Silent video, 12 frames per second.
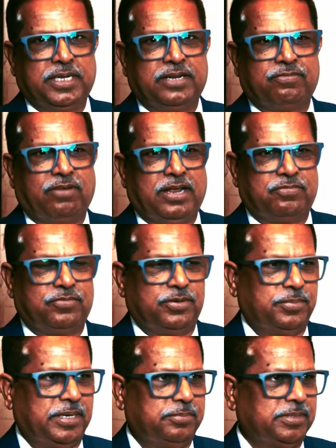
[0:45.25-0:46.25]
BNI
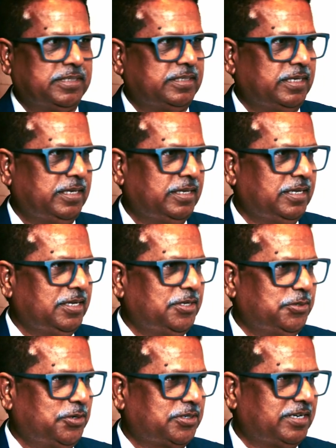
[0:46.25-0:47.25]
platform. I must say,
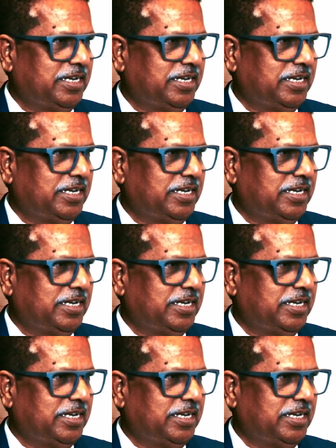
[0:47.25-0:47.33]
Dr.